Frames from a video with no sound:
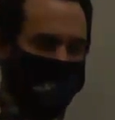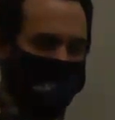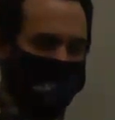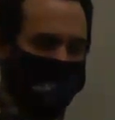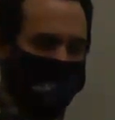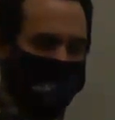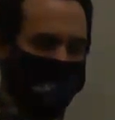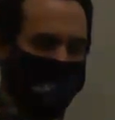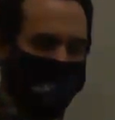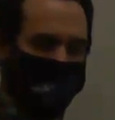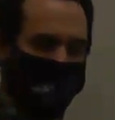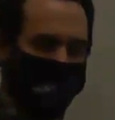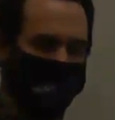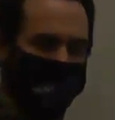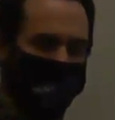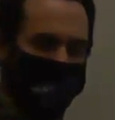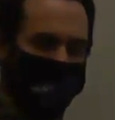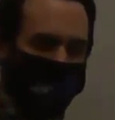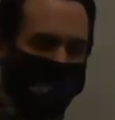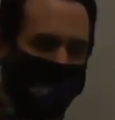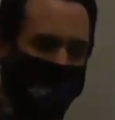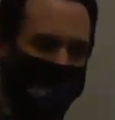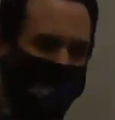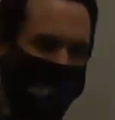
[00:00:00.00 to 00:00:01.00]
some of the
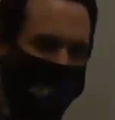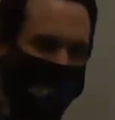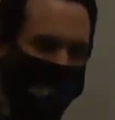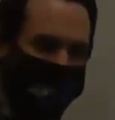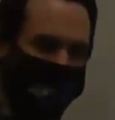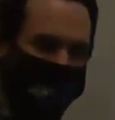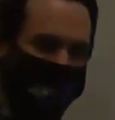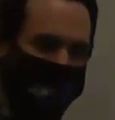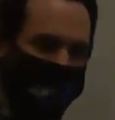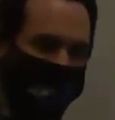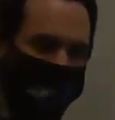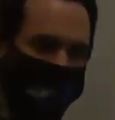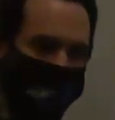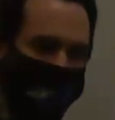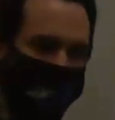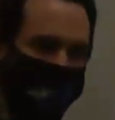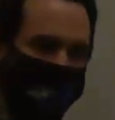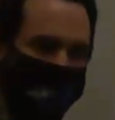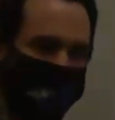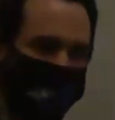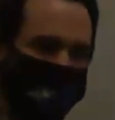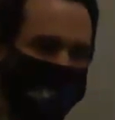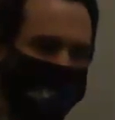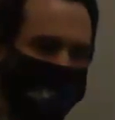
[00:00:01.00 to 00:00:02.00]
rights that are
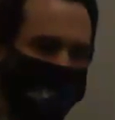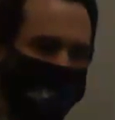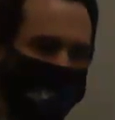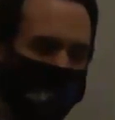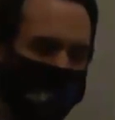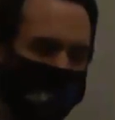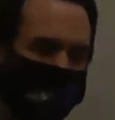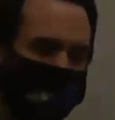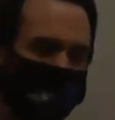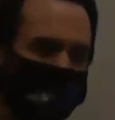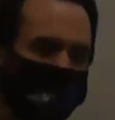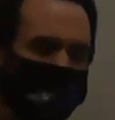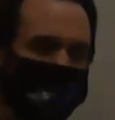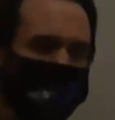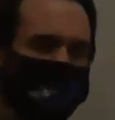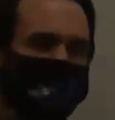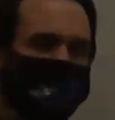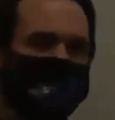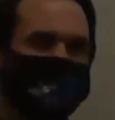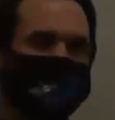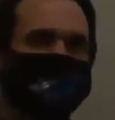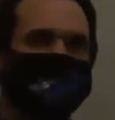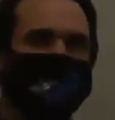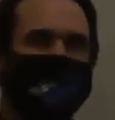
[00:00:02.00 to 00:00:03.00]
given to U.S.
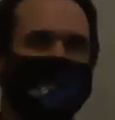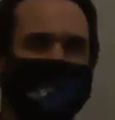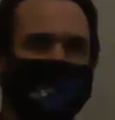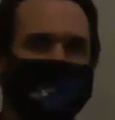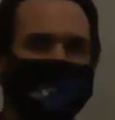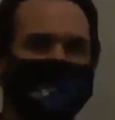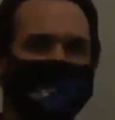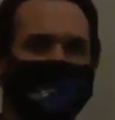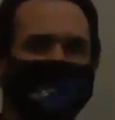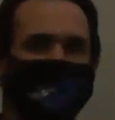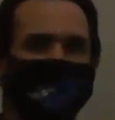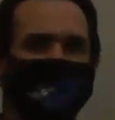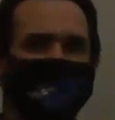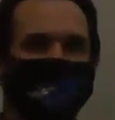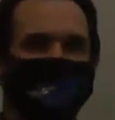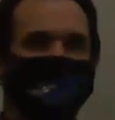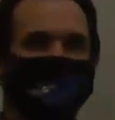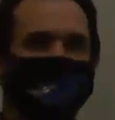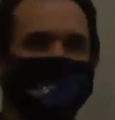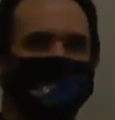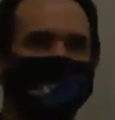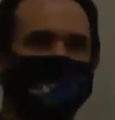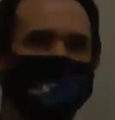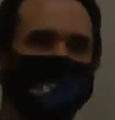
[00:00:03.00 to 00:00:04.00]
citizens by the
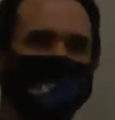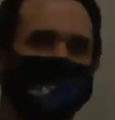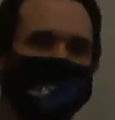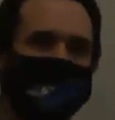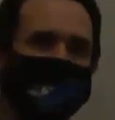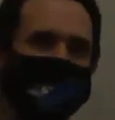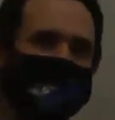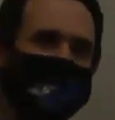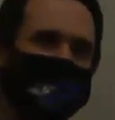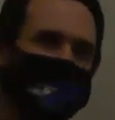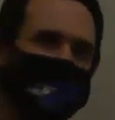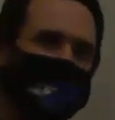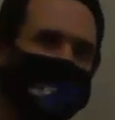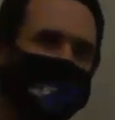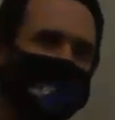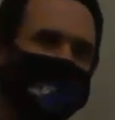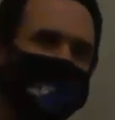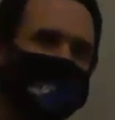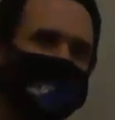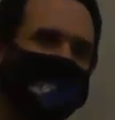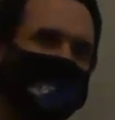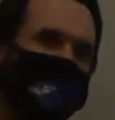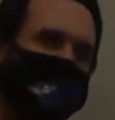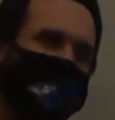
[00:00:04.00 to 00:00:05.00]
Constitution.
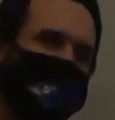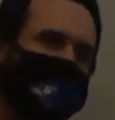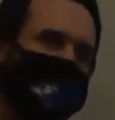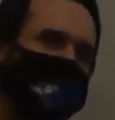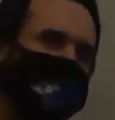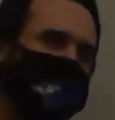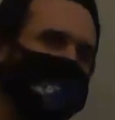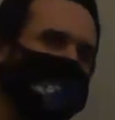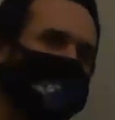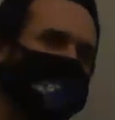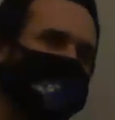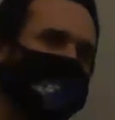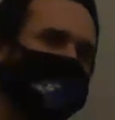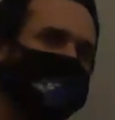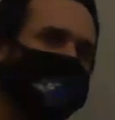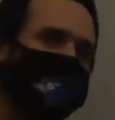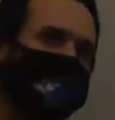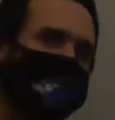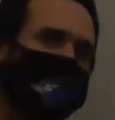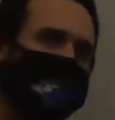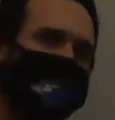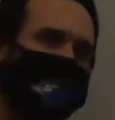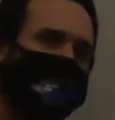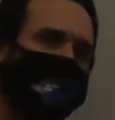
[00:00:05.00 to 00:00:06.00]
See if you
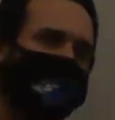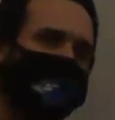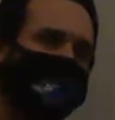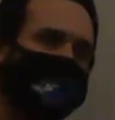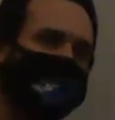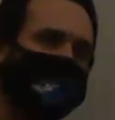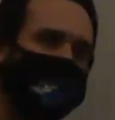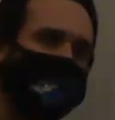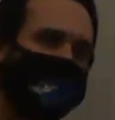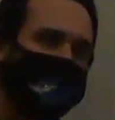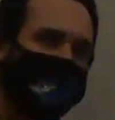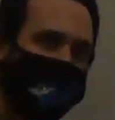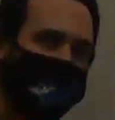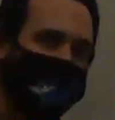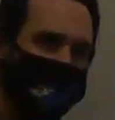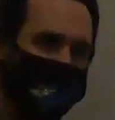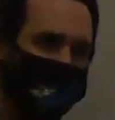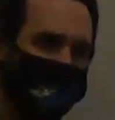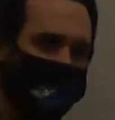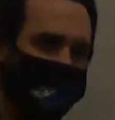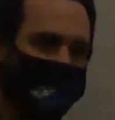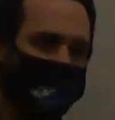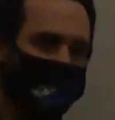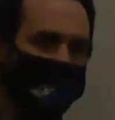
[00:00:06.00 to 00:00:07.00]
remember any of
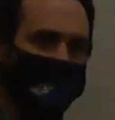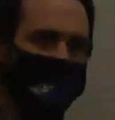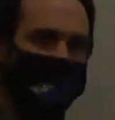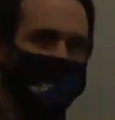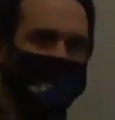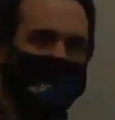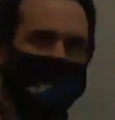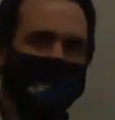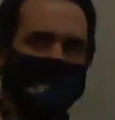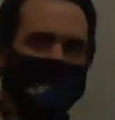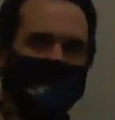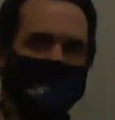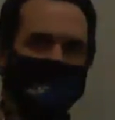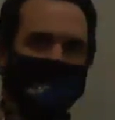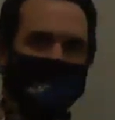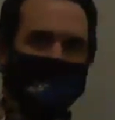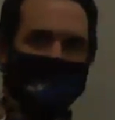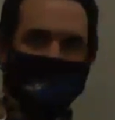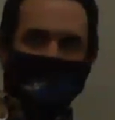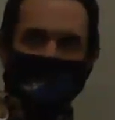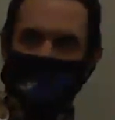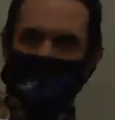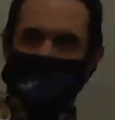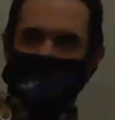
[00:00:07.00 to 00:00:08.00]
those.
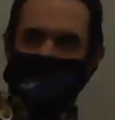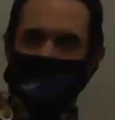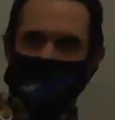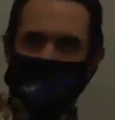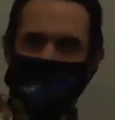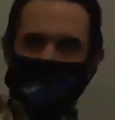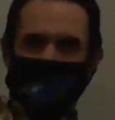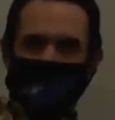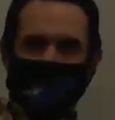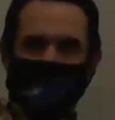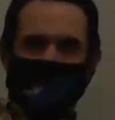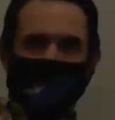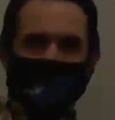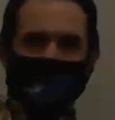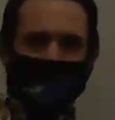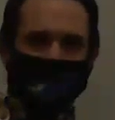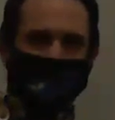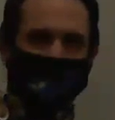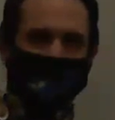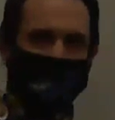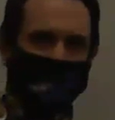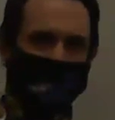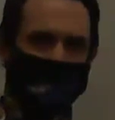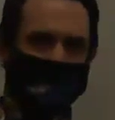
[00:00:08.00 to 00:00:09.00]
Discuss with a
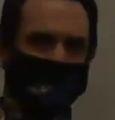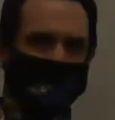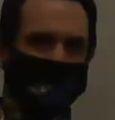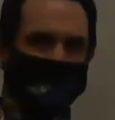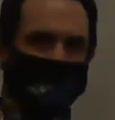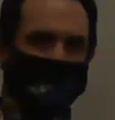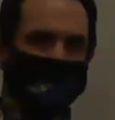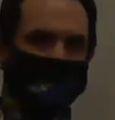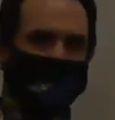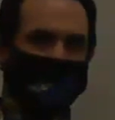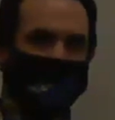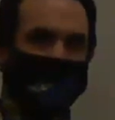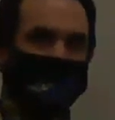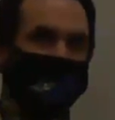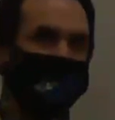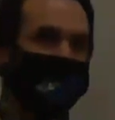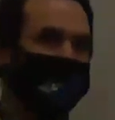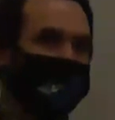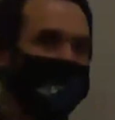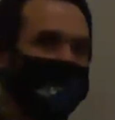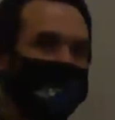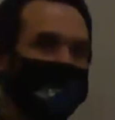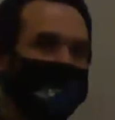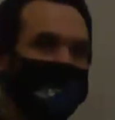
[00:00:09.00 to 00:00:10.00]
partner.
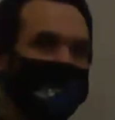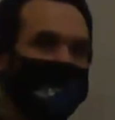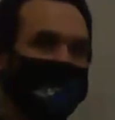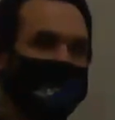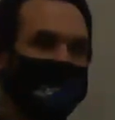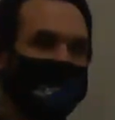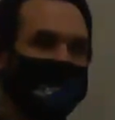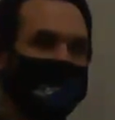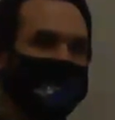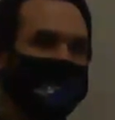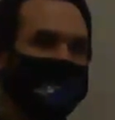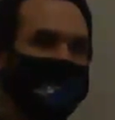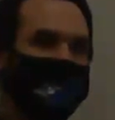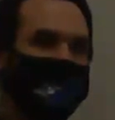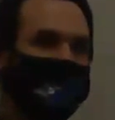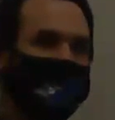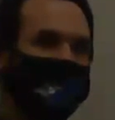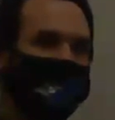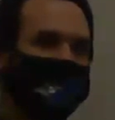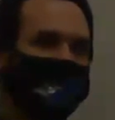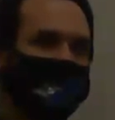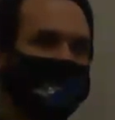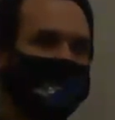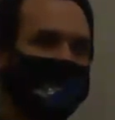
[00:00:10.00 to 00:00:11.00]
You're with
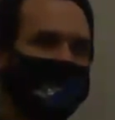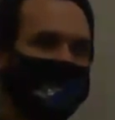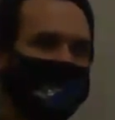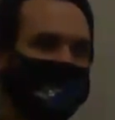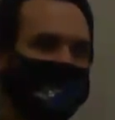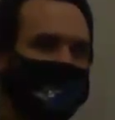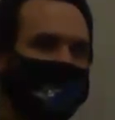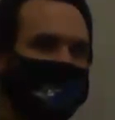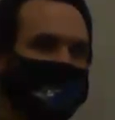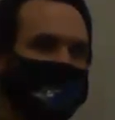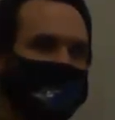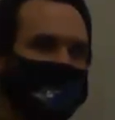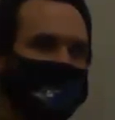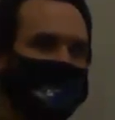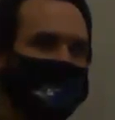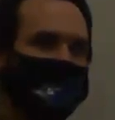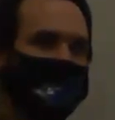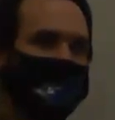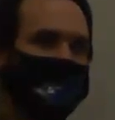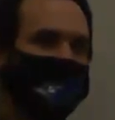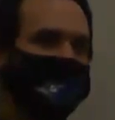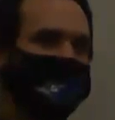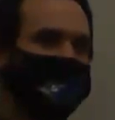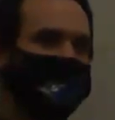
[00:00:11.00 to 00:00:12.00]
Macy. Don't leave your
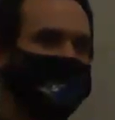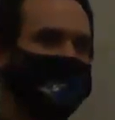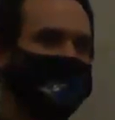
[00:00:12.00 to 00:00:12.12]
seat.